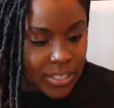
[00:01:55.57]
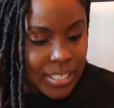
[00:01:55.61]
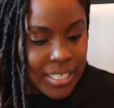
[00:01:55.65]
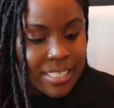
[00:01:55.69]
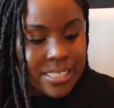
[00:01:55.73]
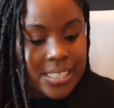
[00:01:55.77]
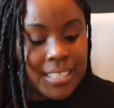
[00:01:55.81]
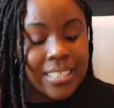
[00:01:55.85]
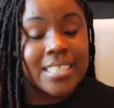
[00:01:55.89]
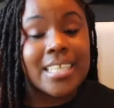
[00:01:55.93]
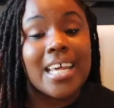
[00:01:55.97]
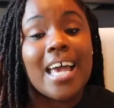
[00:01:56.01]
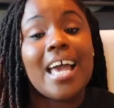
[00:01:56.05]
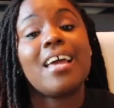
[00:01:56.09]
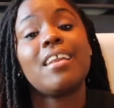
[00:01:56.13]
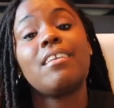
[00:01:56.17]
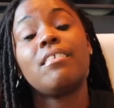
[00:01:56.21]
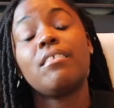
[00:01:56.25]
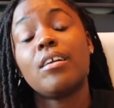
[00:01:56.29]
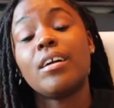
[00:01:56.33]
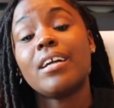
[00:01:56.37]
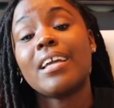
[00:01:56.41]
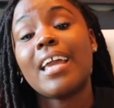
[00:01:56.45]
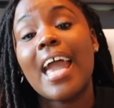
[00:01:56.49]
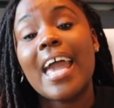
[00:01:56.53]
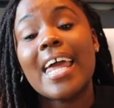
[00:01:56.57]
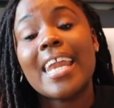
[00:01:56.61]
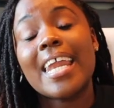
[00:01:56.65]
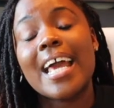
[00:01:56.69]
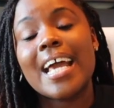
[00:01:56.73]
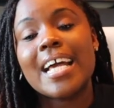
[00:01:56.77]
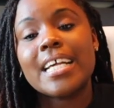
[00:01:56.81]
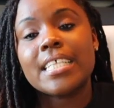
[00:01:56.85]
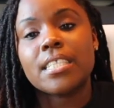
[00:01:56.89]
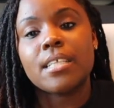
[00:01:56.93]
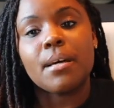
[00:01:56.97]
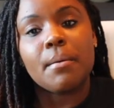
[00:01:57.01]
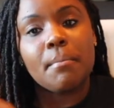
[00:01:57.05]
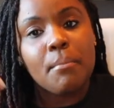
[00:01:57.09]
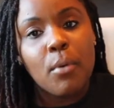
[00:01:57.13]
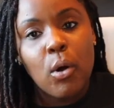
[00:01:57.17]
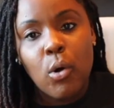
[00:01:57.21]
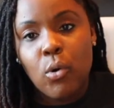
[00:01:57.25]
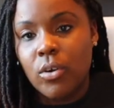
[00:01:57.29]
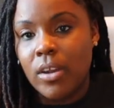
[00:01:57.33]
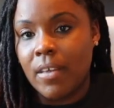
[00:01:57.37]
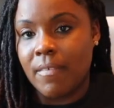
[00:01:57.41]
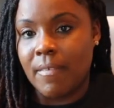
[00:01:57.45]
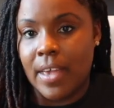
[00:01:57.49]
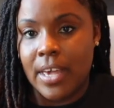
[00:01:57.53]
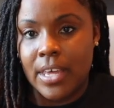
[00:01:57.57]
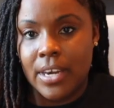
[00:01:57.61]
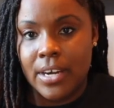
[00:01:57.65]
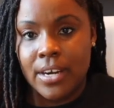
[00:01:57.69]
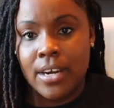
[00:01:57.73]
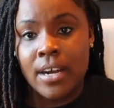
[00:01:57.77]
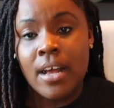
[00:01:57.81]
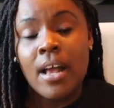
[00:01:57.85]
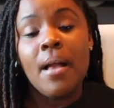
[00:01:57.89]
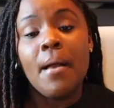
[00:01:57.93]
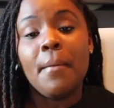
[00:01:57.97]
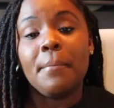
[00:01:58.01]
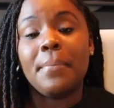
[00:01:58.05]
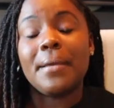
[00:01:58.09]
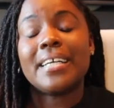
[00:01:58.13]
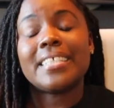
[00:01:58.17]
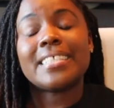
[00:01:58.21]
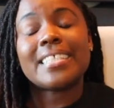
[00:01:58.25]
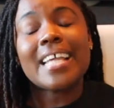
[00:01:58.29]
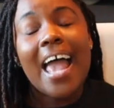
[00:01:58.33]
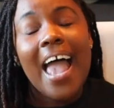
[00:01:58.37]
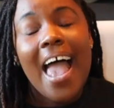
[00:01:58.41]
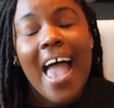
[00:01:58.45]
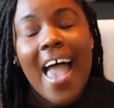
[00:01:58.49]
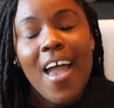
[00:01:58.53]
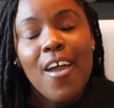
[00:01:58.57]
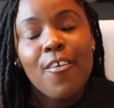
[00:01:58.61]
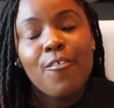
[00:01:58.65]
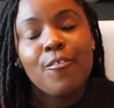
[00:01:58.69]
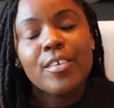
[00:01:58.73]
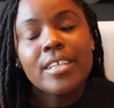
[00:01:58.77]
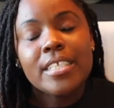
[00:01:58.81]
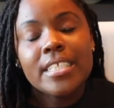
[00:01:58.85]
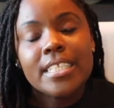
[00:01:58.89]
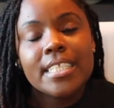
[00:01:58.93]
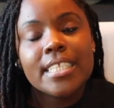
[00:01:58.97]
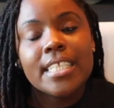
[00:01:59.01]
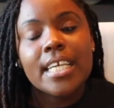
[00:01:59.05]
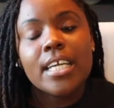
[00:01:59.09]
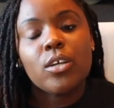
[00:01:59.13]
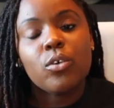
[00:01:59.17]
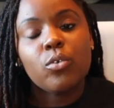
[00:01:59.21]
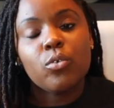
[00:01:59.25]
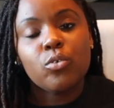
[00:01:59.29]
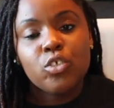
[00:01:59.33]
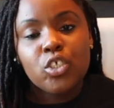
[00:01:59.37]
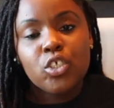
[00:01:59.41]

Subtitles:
Instead, look at it as a motivator, because every single